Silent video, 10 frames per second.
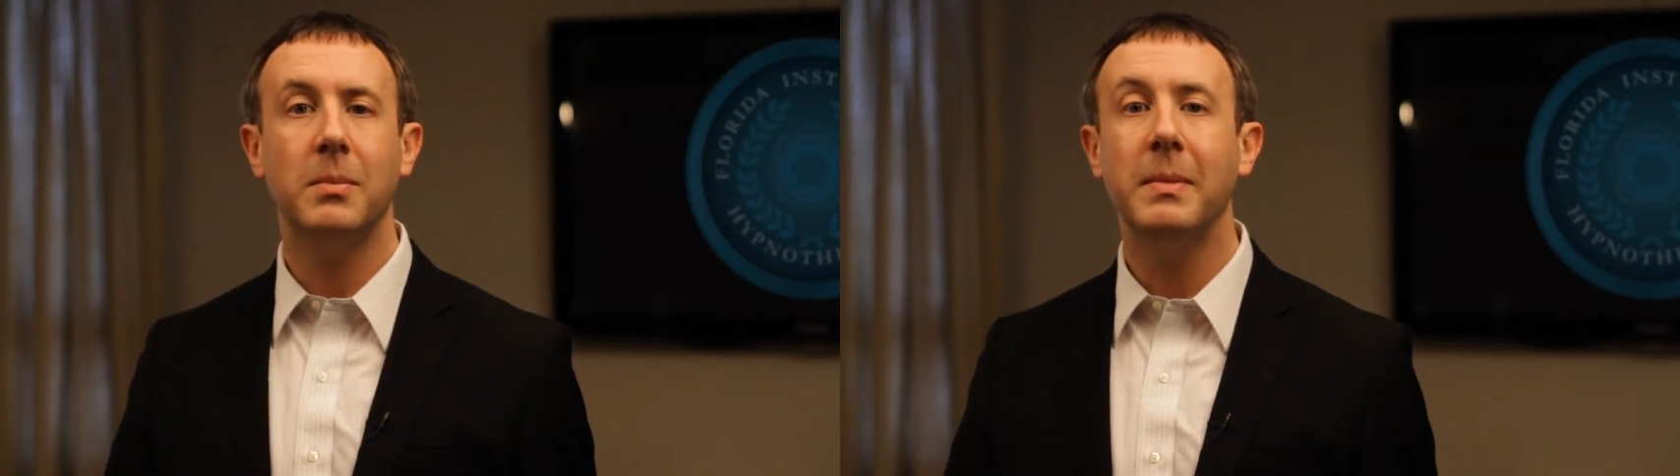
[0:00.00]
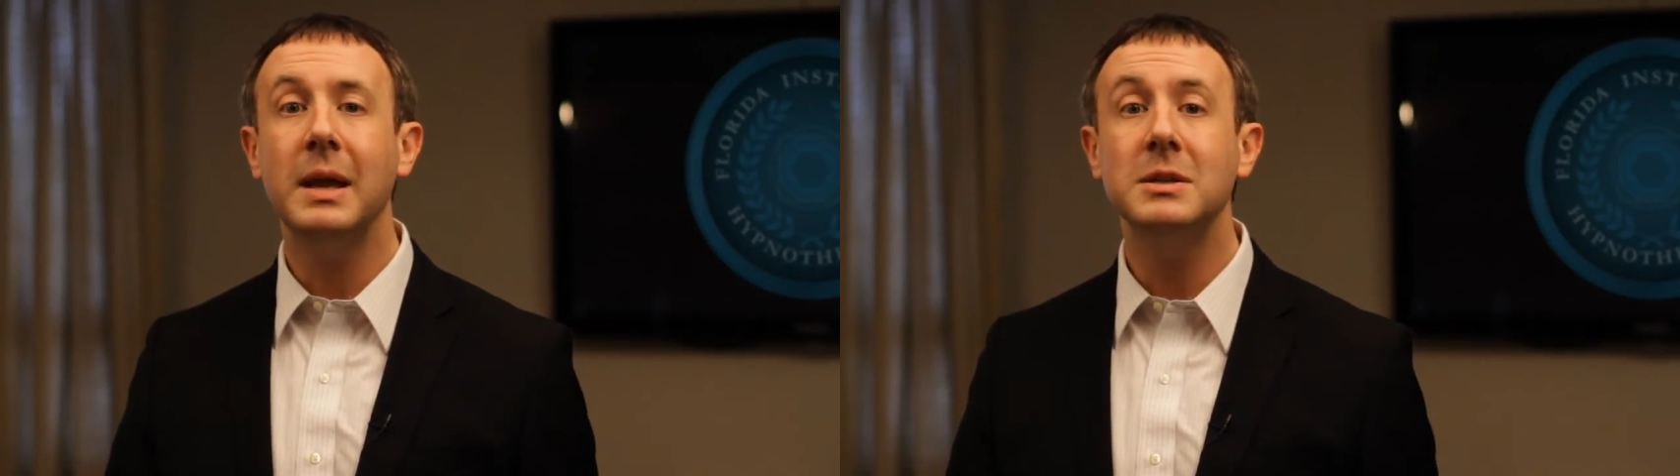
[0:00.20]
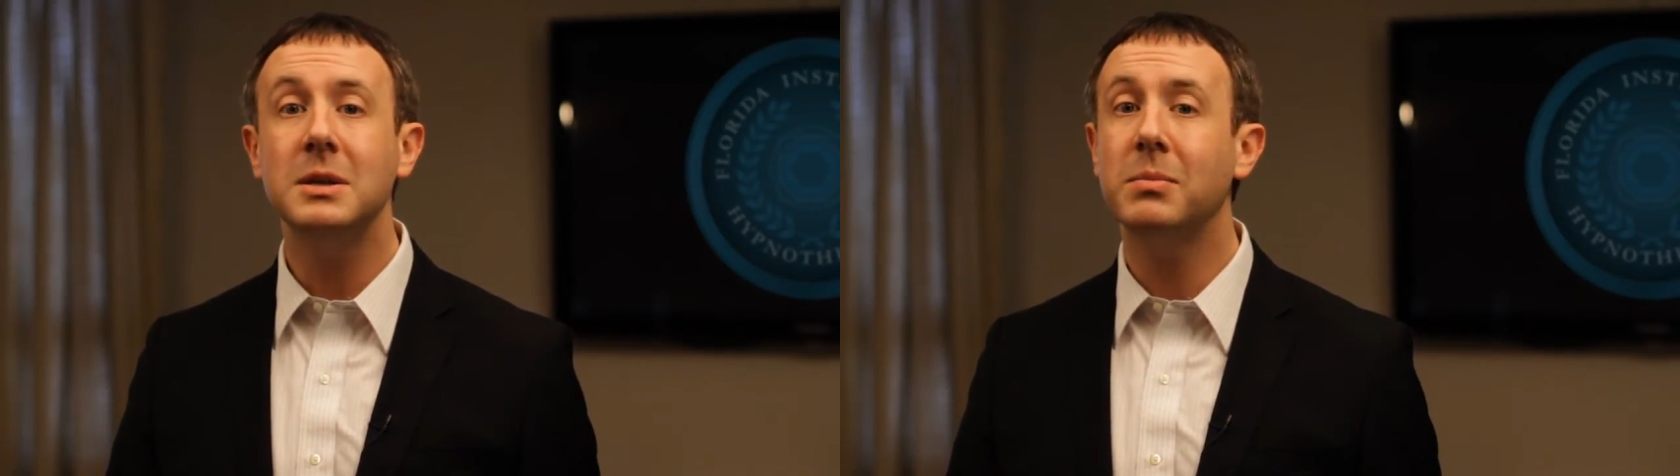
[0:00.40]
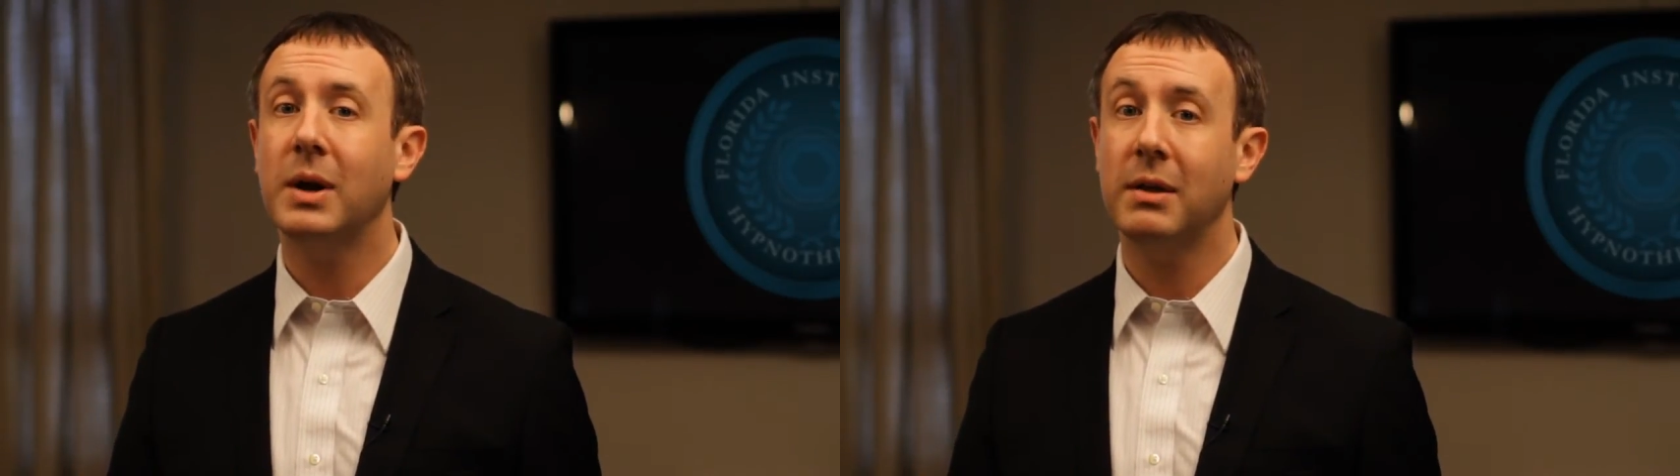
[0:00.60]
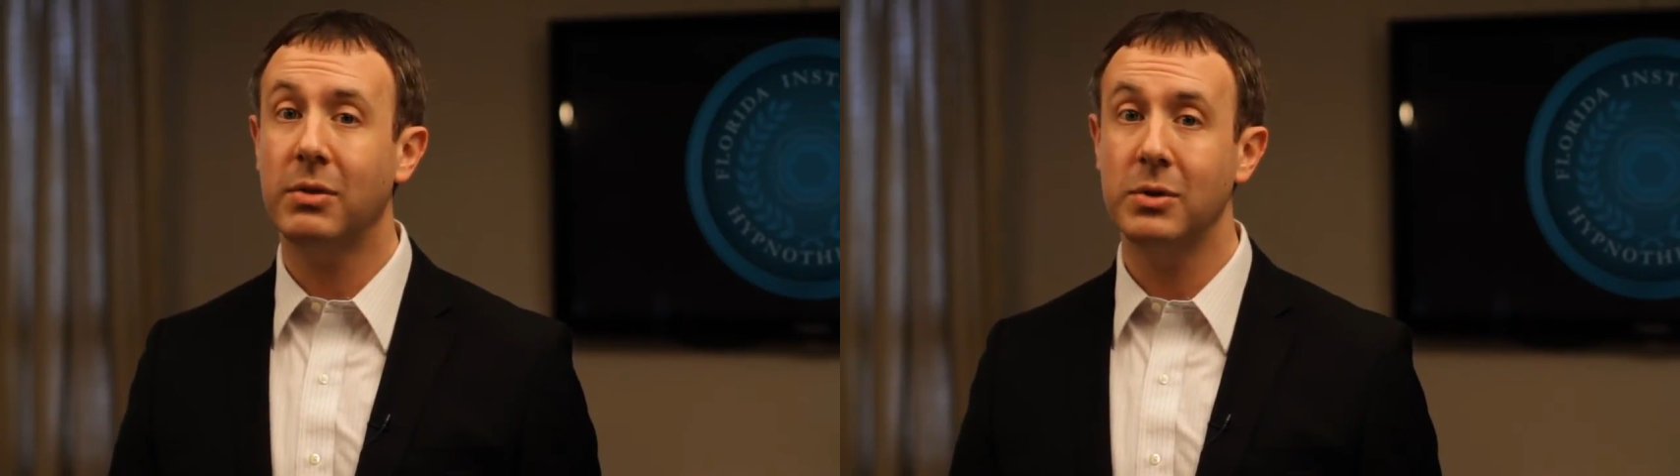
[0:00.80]
amazing
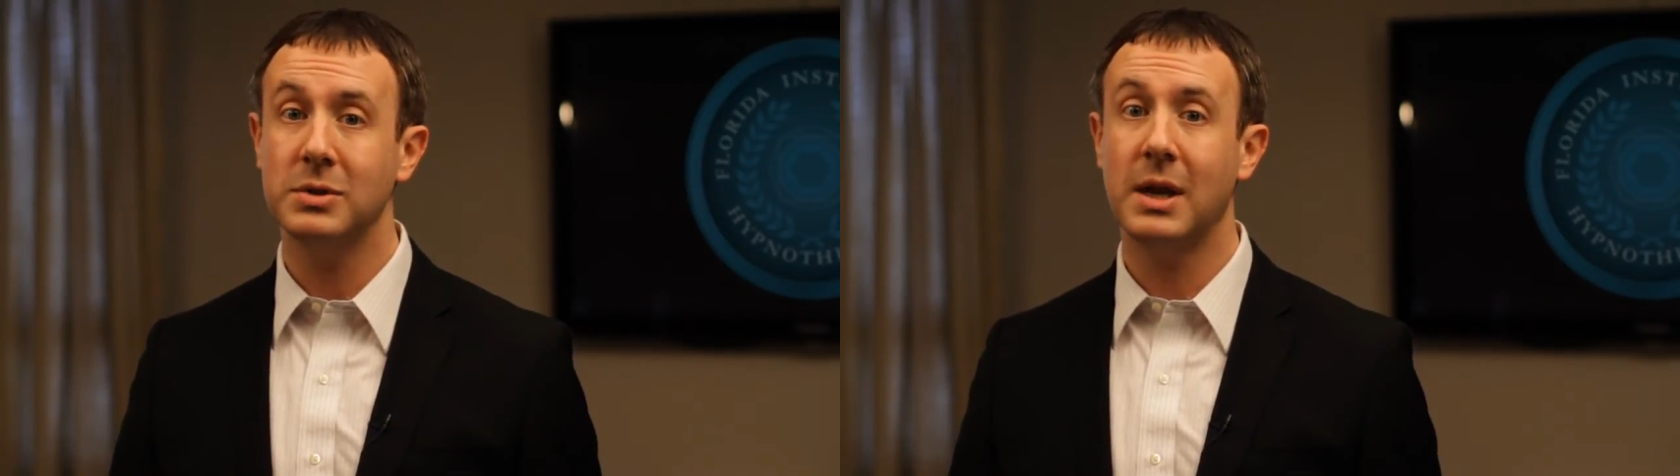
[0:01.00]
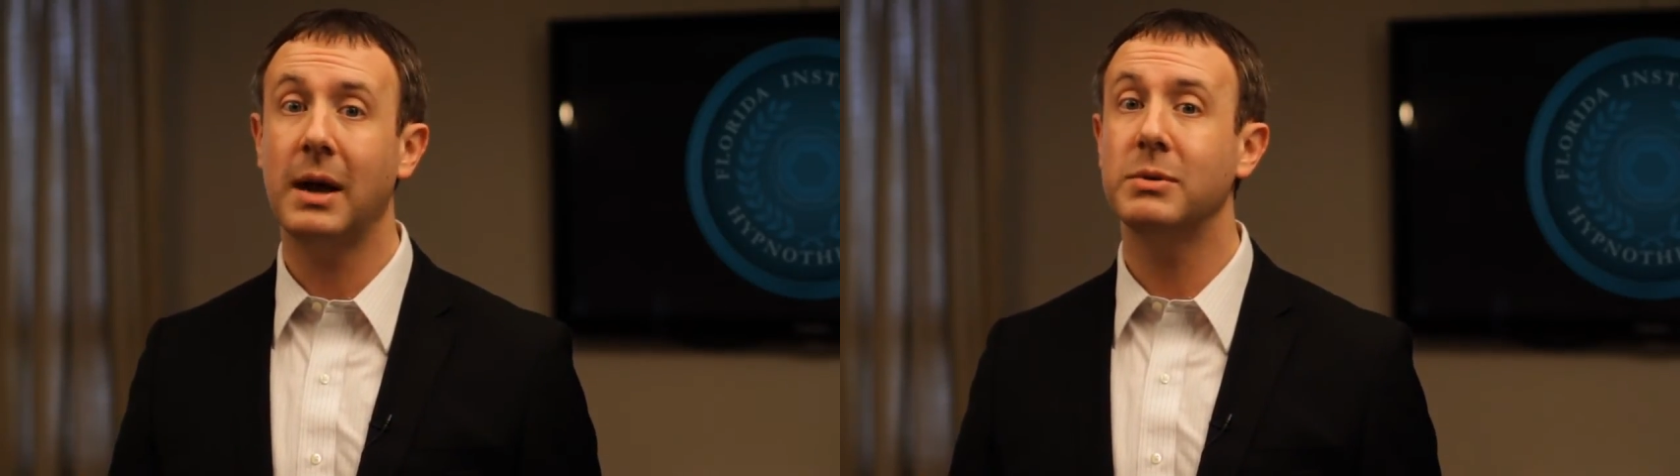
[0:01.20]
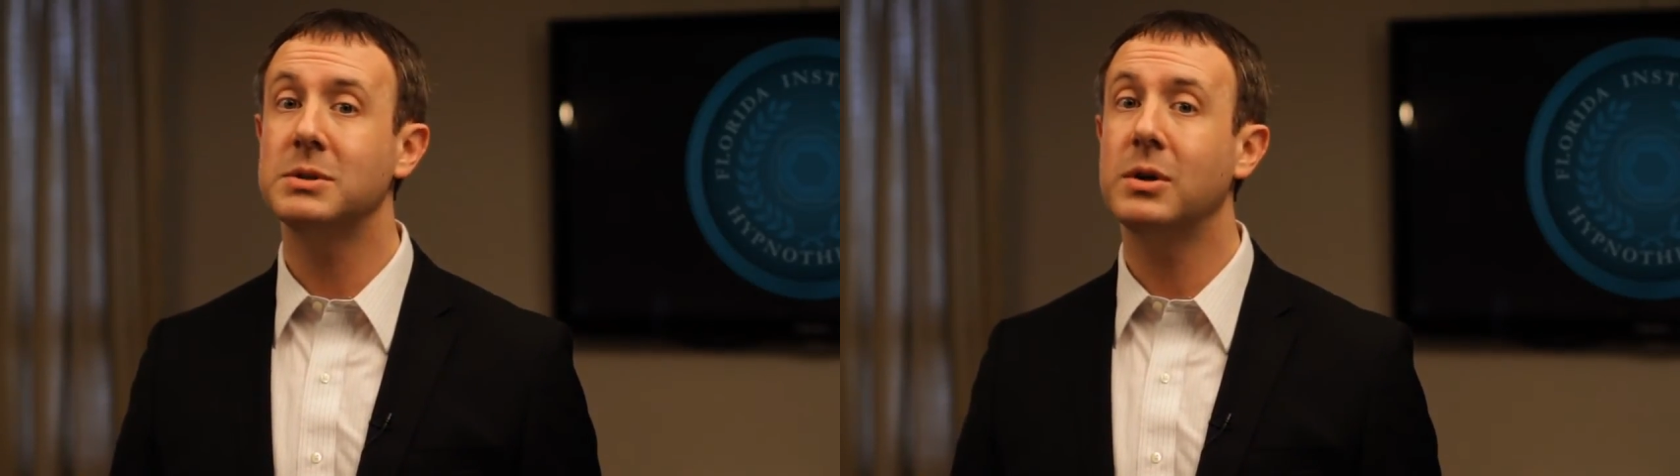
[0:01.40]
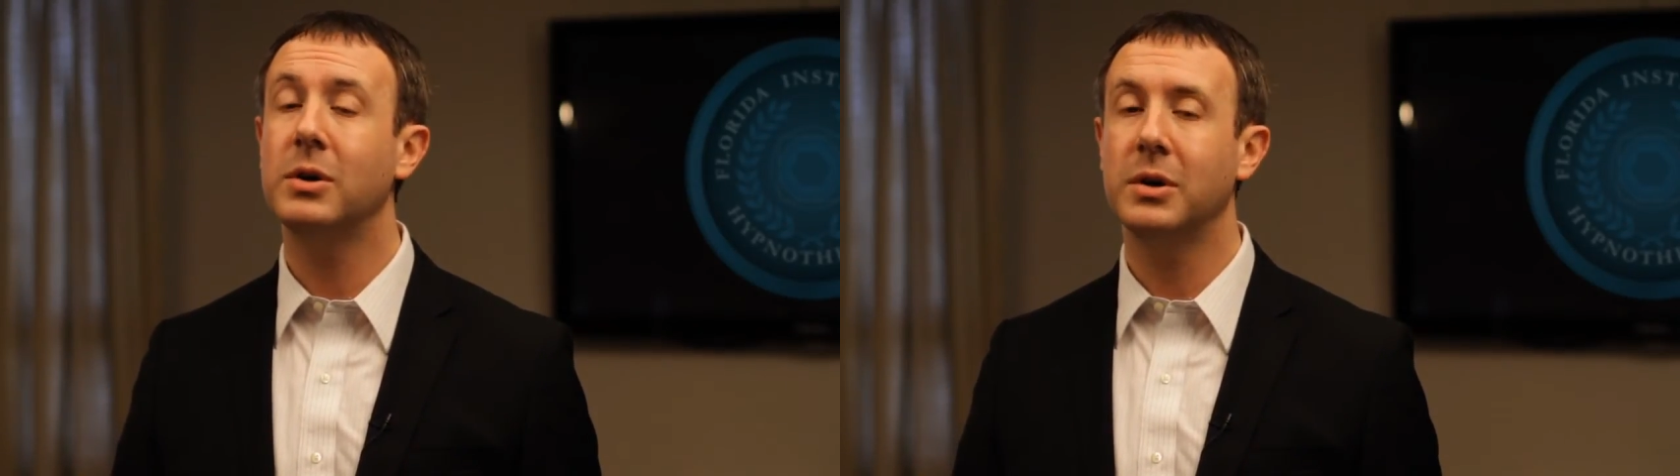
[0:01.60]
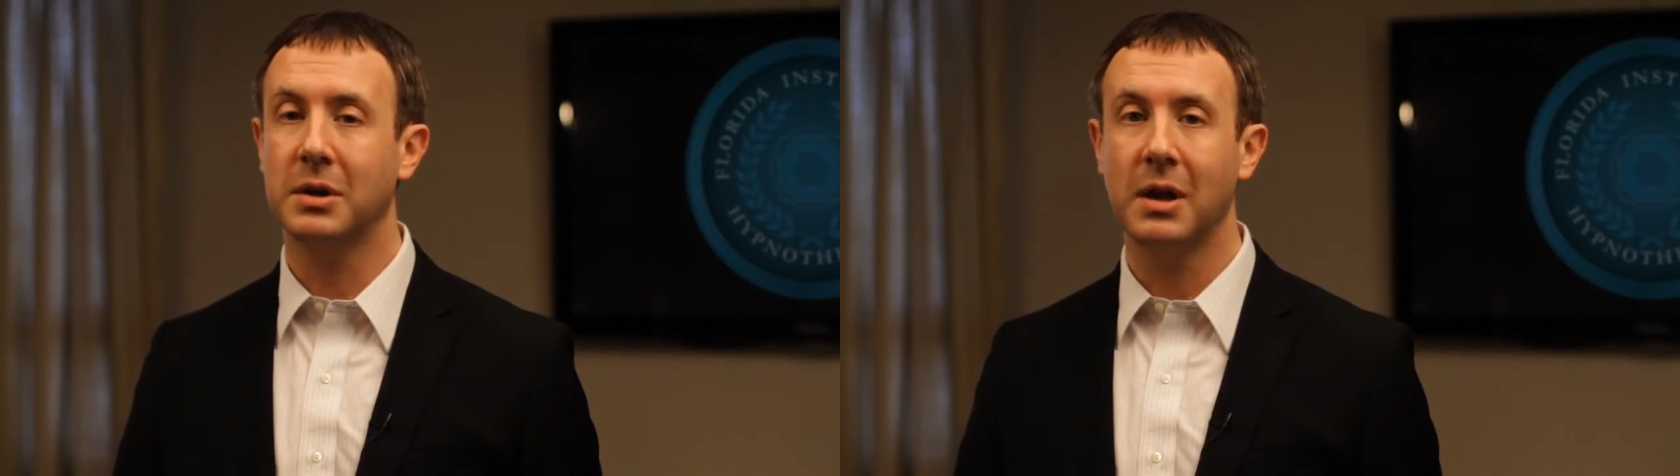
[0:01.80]
breakthroughs. I was
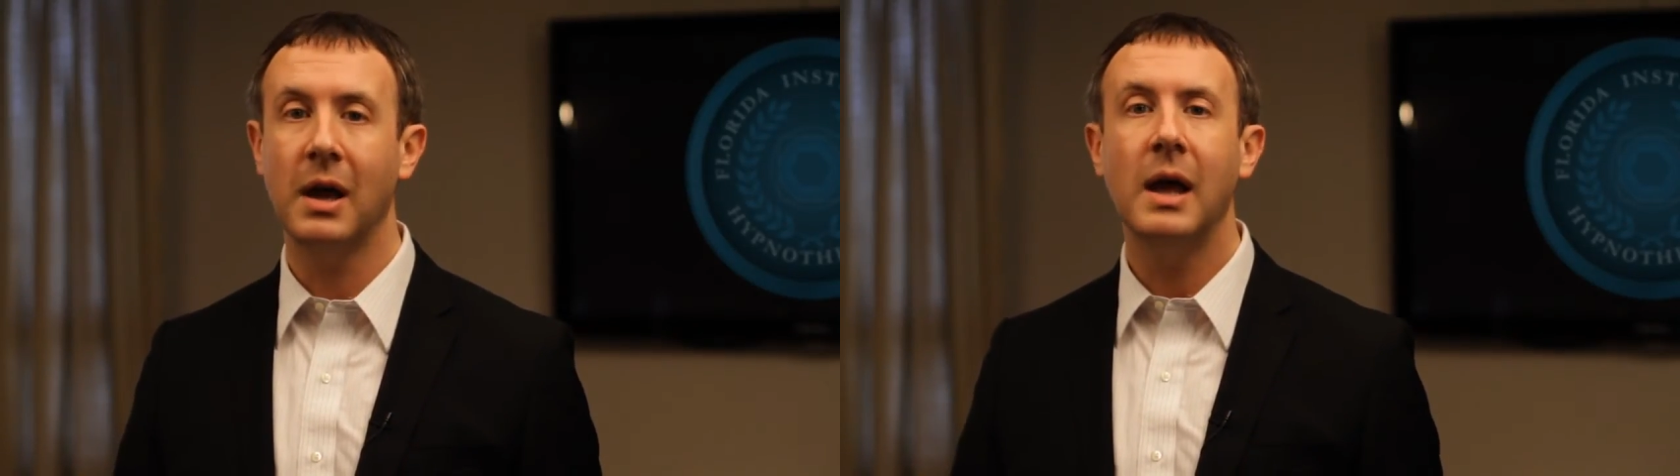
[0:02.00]
hooked.